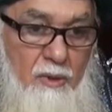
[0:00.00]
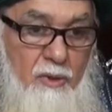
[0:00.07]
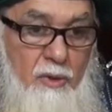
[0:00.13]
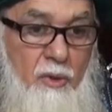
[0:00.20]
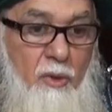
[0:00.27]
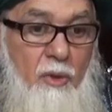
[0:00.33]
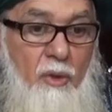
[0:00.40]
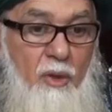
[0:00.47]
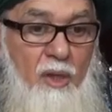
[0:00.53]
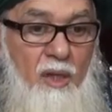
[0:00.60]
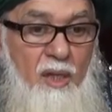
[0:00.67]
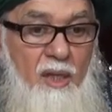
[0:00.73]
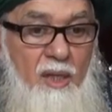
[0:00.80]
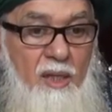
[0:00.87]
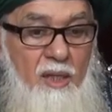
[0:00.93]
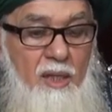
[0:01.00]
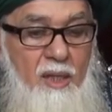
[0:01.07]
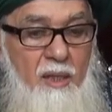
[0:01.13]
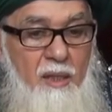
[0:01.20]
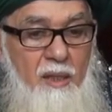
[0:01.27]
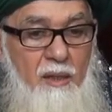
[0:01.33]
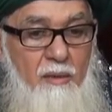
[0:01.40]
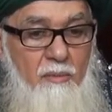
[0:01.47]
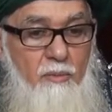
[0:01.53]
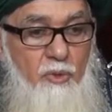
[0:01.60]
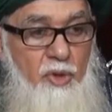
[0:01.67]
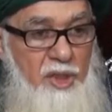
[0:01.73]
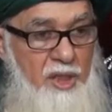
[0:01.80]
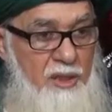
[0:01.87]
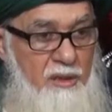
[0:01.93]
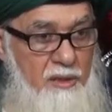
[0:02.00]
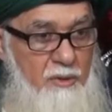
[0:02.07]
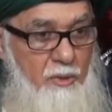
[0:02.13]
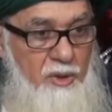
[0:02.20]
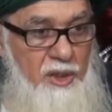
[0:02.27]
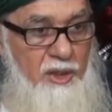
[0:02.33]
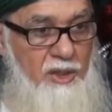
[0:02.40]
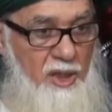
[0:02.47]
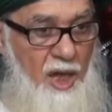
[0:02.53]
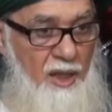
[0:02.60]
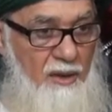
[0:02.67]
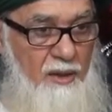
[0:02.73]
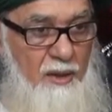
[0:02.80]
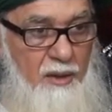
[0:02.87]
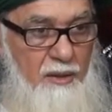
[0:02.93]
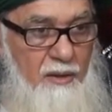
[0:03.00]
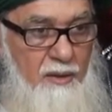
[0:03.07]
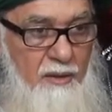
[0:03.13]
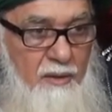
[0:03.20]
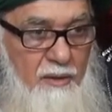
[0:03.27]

So, Murids to each other